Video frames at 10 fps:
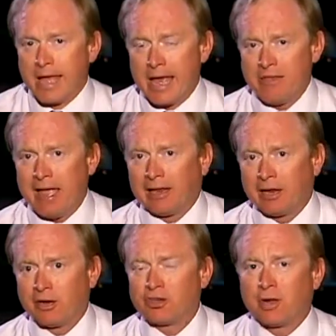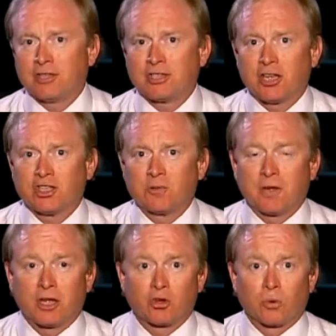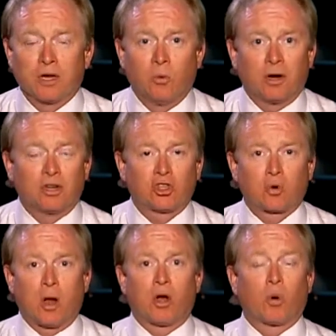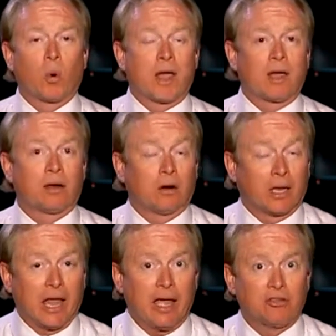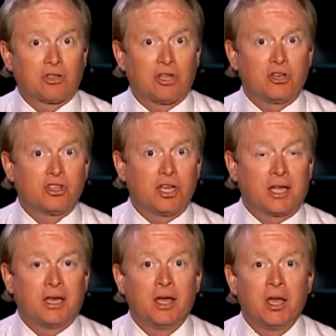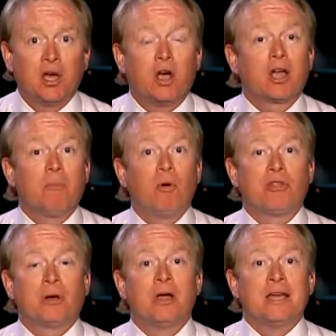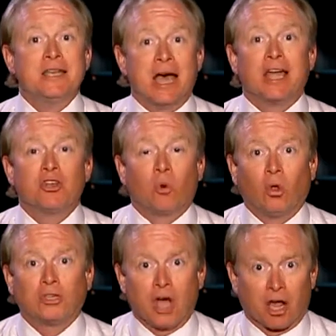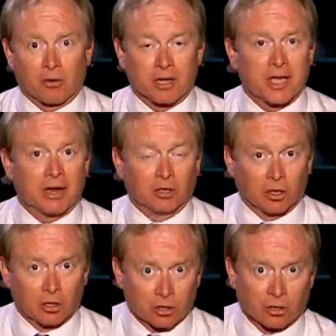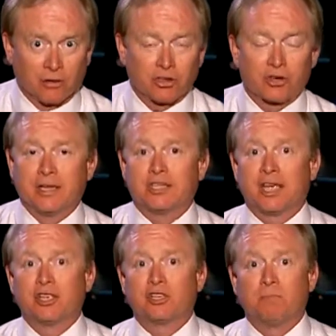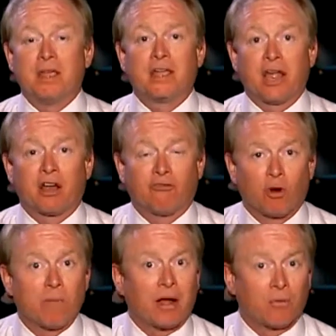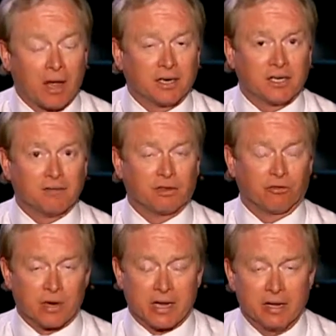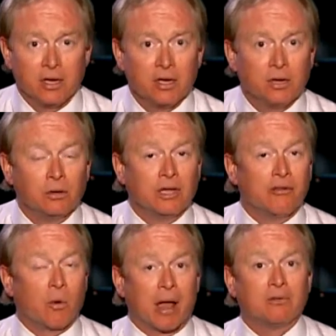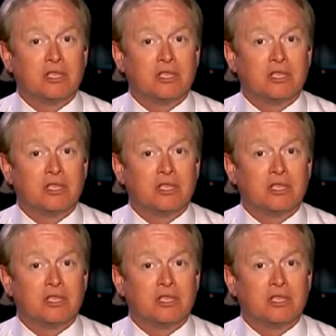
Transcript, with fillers: And that, Larry Trent says, is because Reed wanted to square away her life so that she could hook up with her nine year old daughter again, a little girl that Trent says is being cared for by relatives of Reed who live around